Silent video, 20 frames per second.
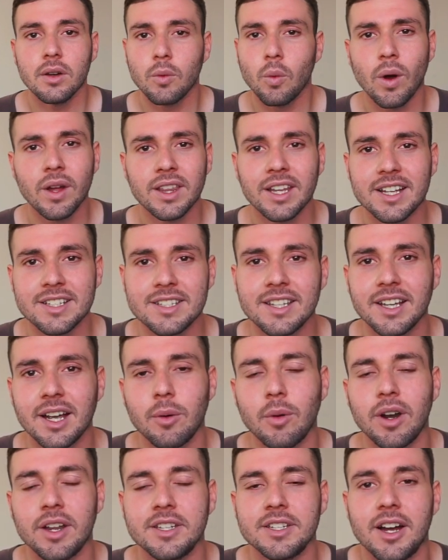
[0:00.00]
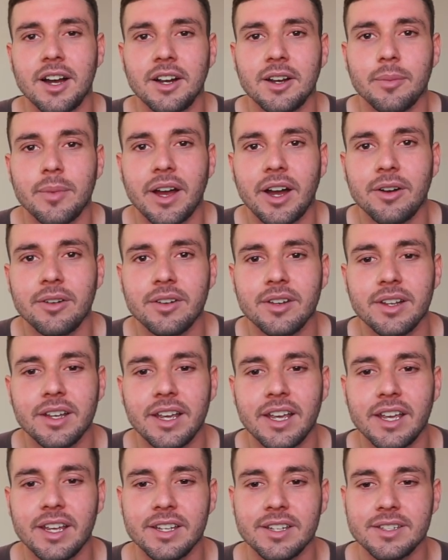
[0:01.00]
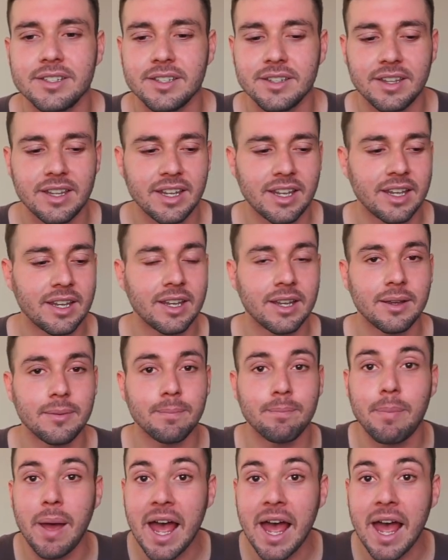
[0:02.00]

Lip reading: One last thing I want to talk about is the